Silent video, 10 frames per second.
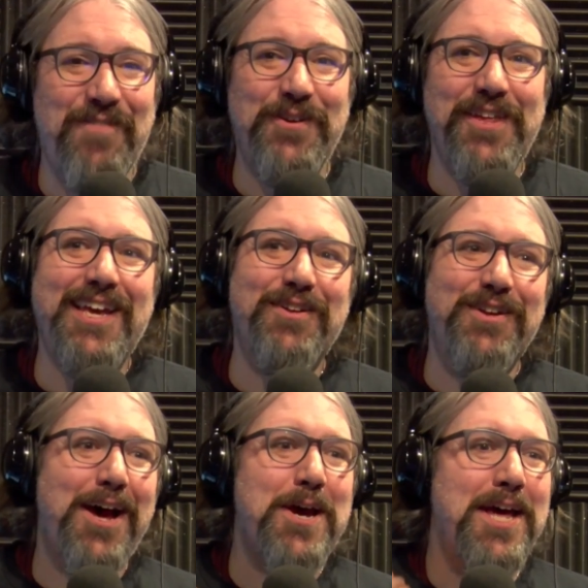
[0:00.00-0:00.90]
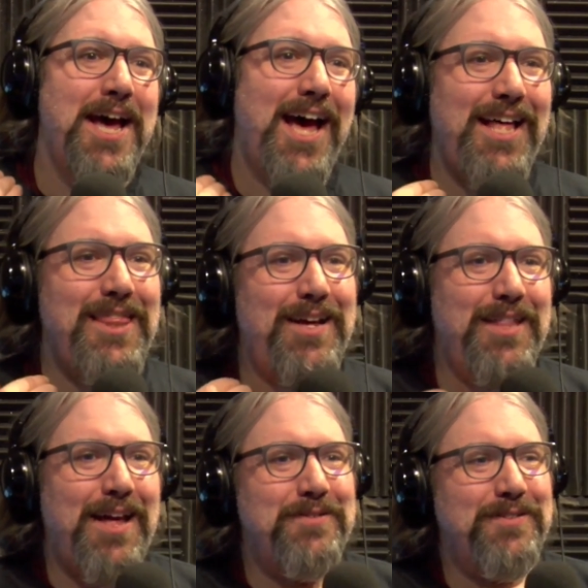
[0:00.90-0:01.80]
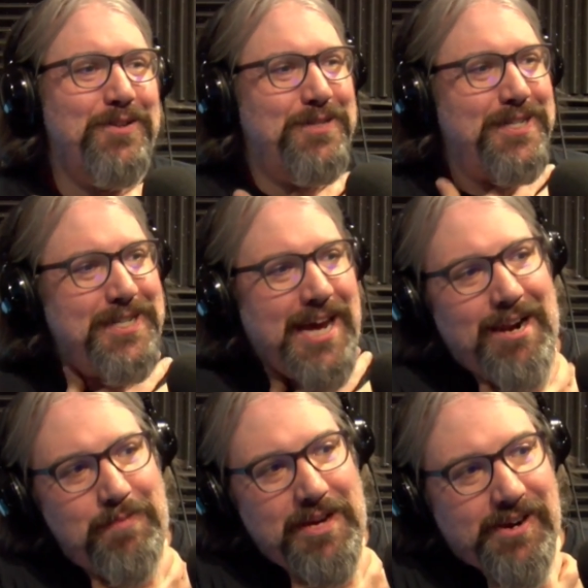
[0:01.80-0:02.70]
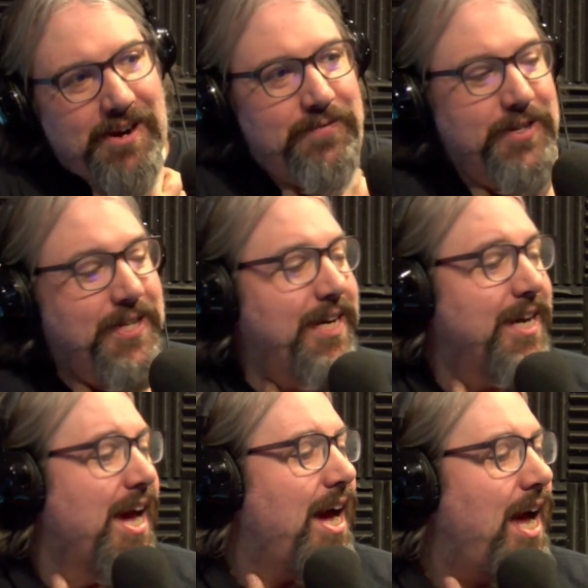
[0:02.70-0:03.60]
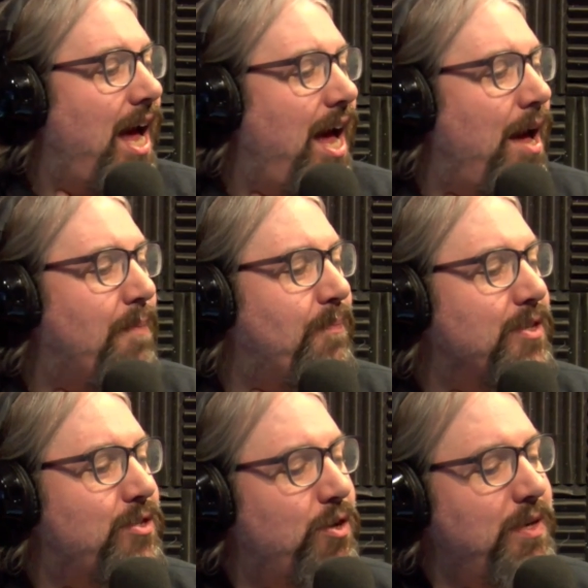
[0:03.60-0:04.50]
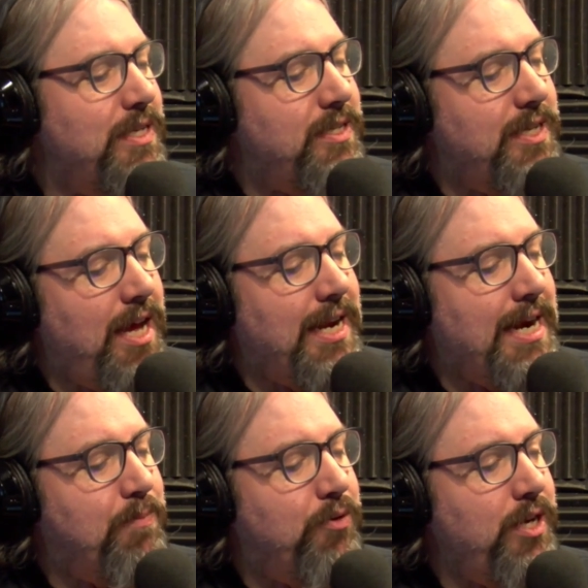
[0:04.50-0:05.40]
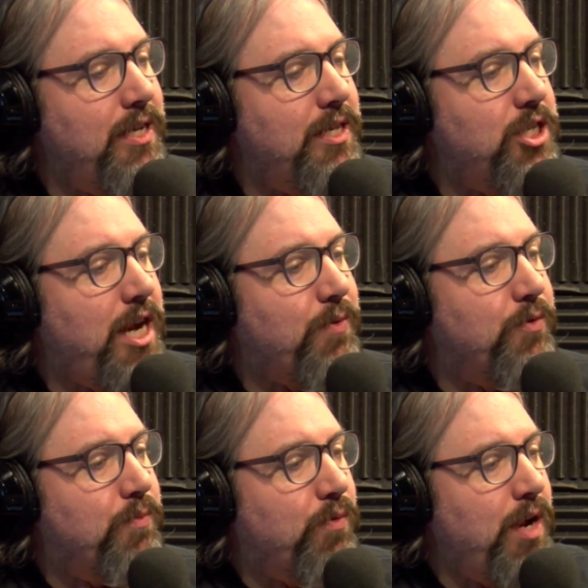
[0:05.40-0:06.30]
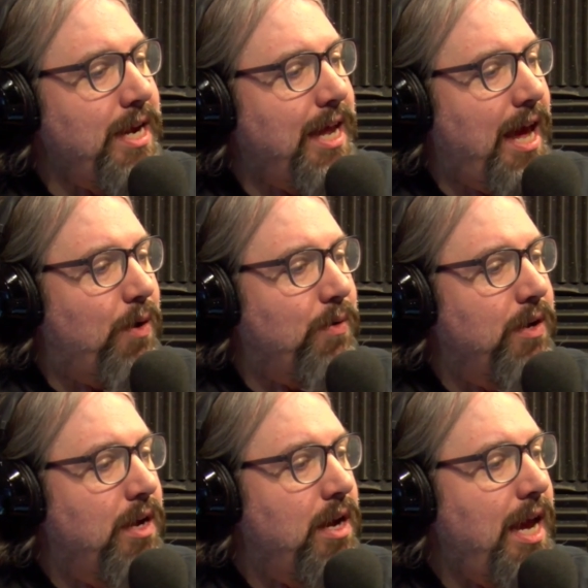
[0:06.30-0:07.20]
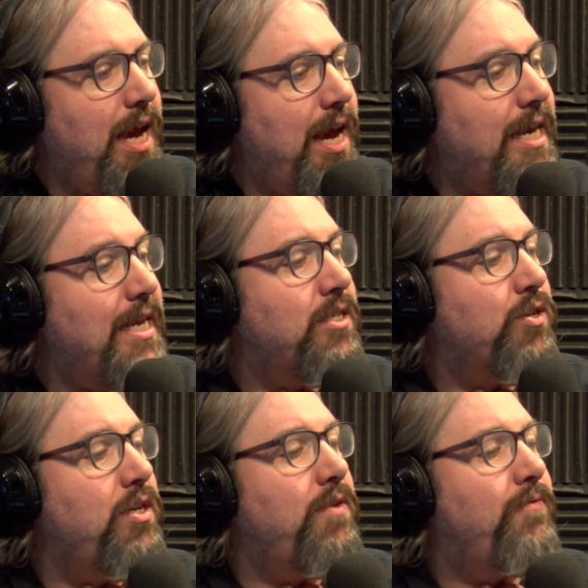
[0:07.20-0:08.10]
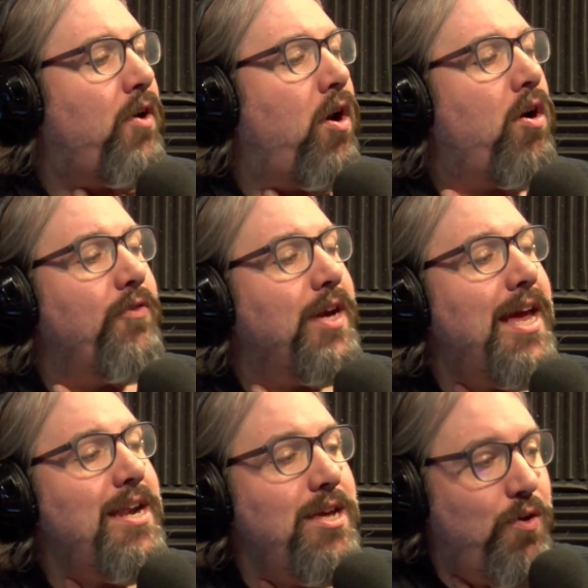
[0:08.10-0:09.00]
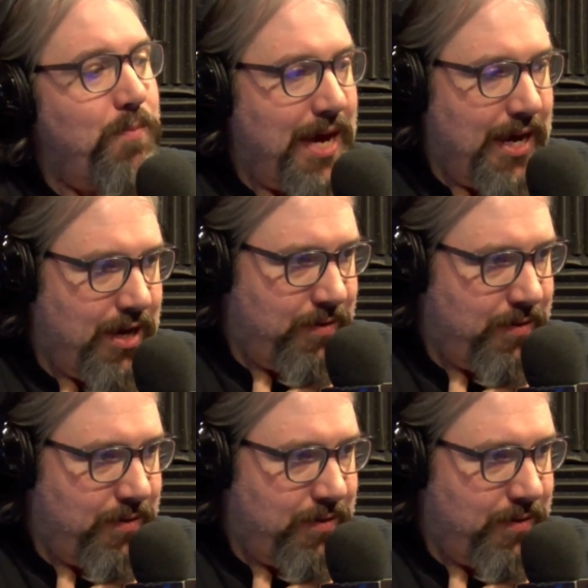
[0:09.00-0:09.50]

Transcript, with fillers: feel like you're not gonna I, that, that was one of those things you had to be there, I feel like. Um, so instead, and I'm putting it in the chat room right now, and it's going to involve Kenny Omega,